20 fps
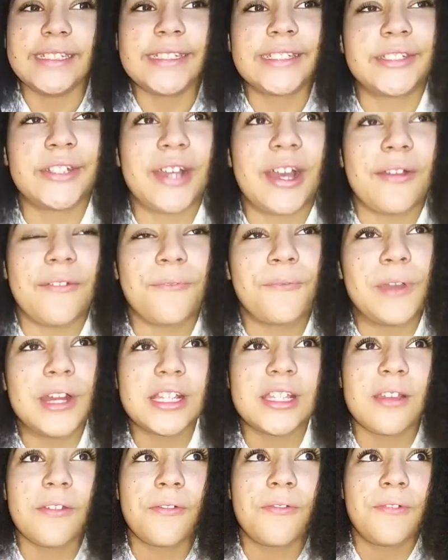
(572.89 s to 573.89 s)
So
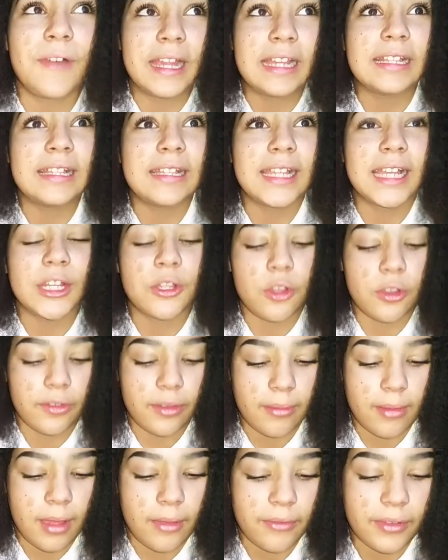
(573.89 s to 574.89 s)
once I finally let go of
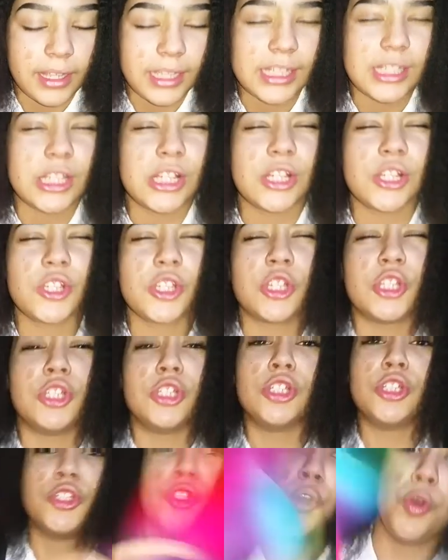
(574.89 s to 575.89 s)
him, I freaking
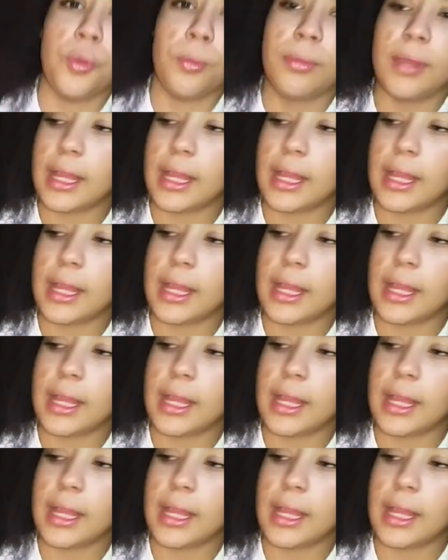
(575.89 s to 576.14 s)
zoomed.